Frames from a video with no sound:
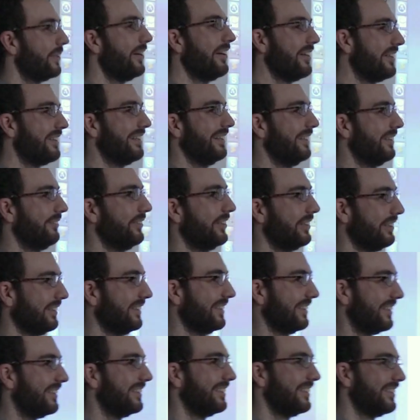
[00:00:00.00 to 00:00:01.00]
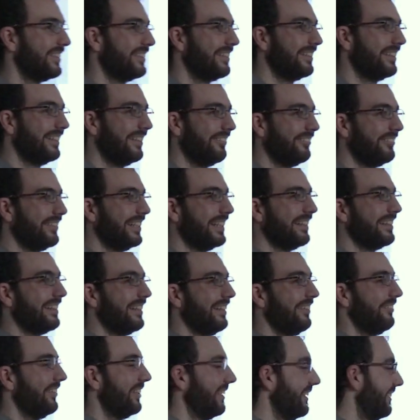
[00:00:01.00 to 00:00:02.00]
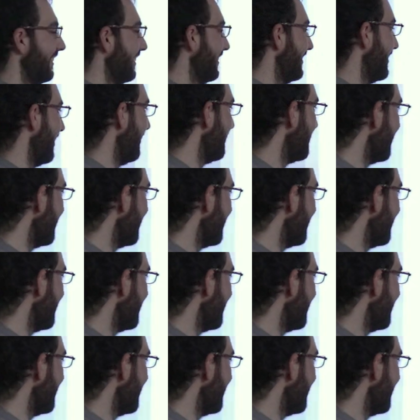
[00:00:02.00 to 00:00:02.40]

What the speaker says: is very deliberate, very deliberately